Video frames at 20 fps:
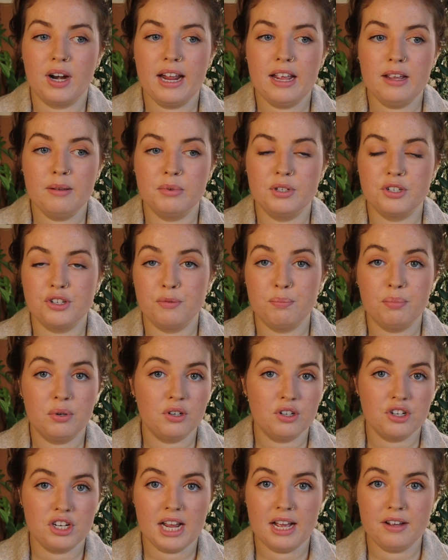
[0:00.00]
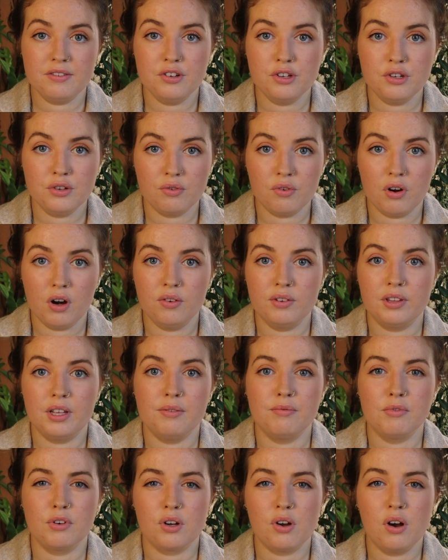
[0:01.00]
able to push out new growth
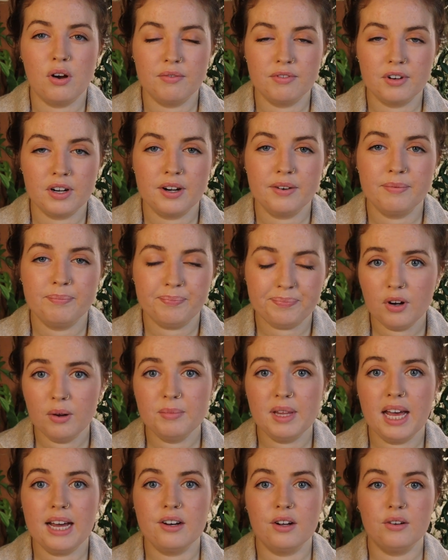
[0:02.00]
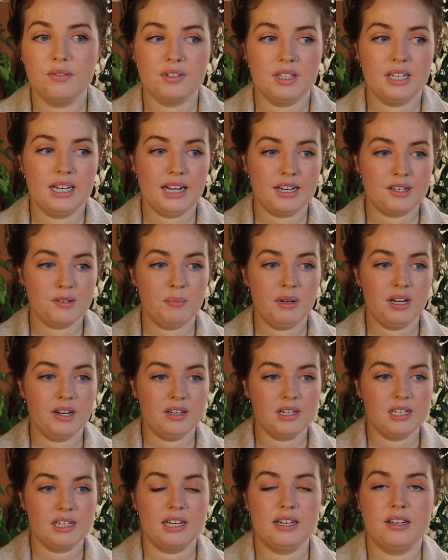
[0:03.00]
and recover from that over the next period.